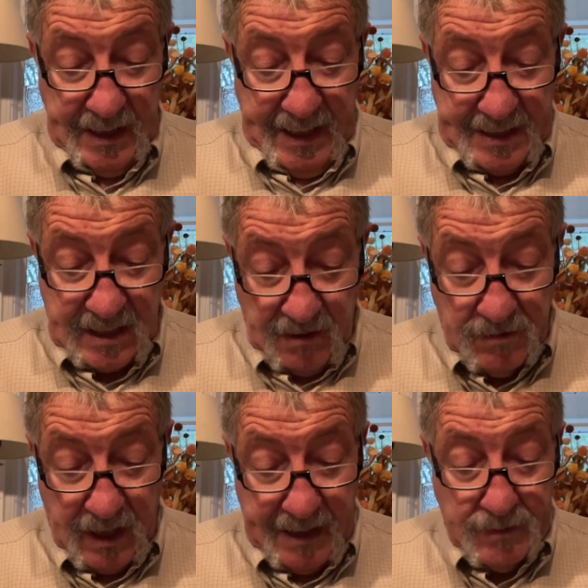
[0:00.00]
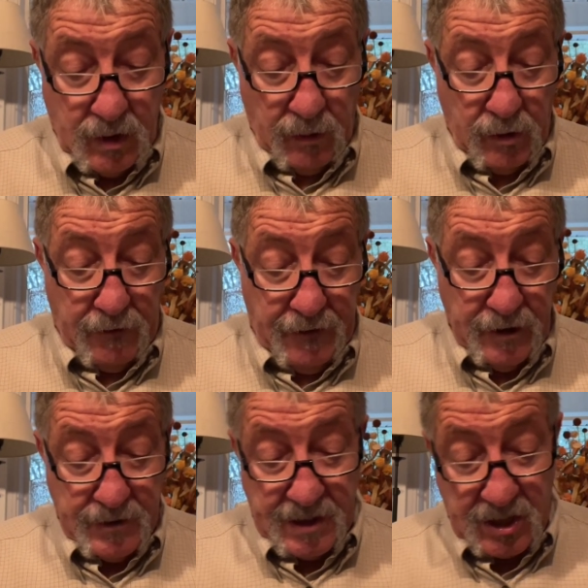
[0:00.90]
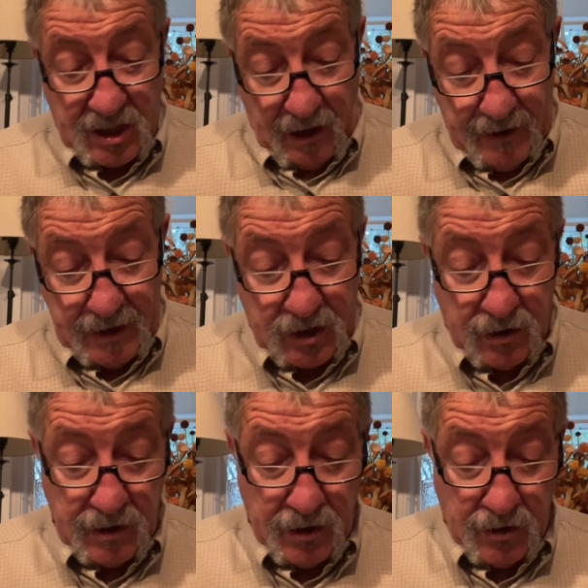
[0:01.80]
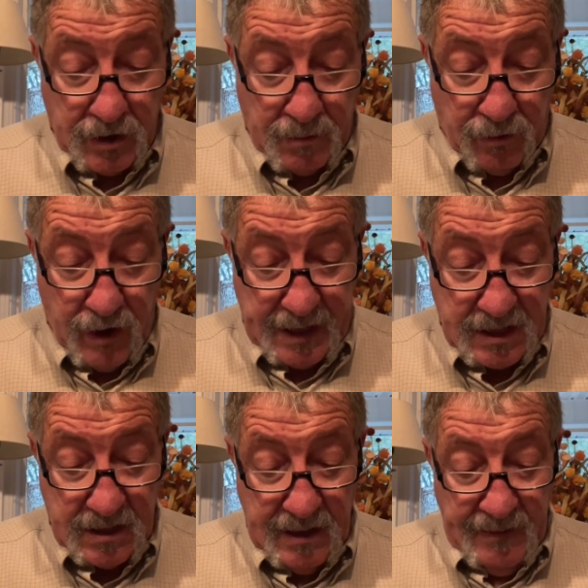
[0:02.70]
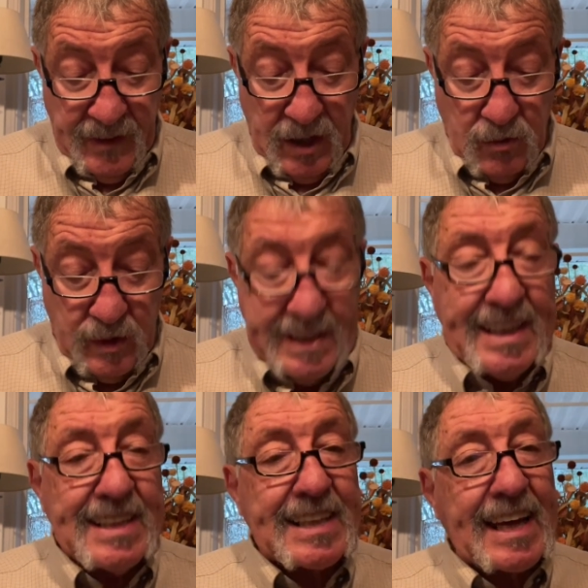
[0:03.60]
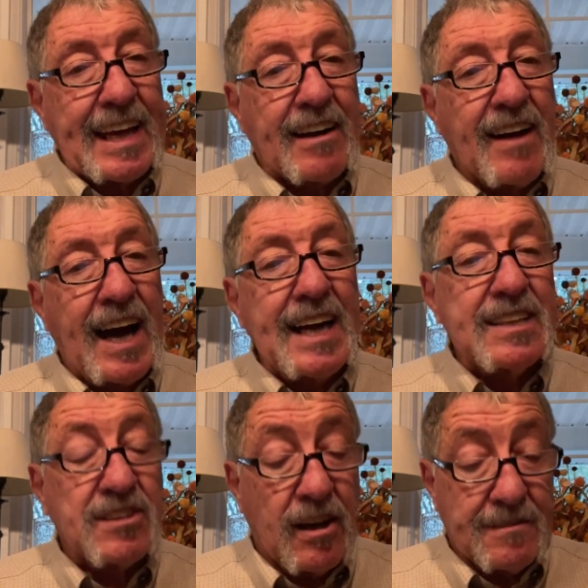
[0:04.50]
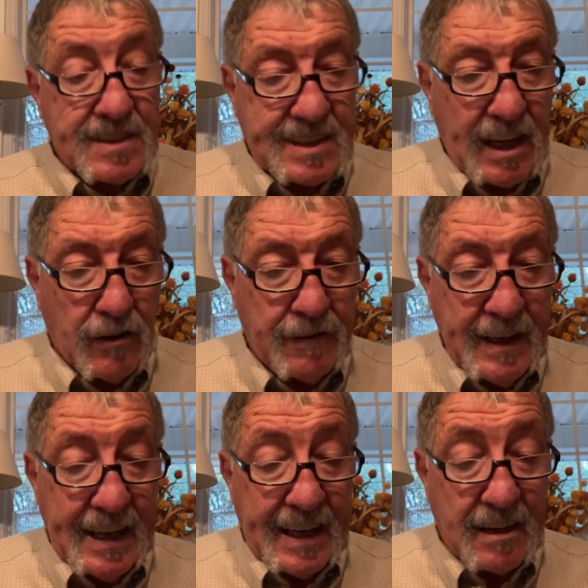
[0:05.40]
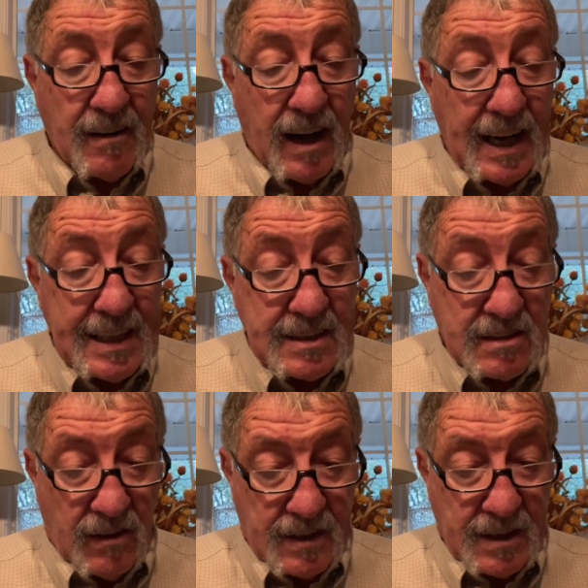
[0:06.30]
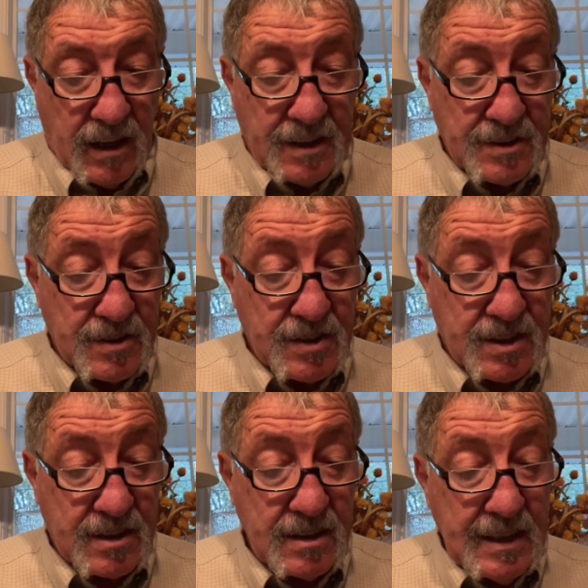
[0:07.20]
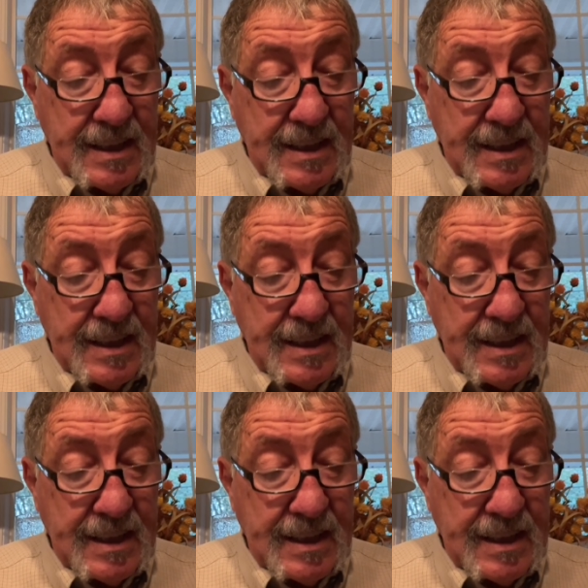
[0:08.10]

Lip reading: And sometimes when we feel discouraged or a little depressed, we need to get our eyes off self and our eyes on others.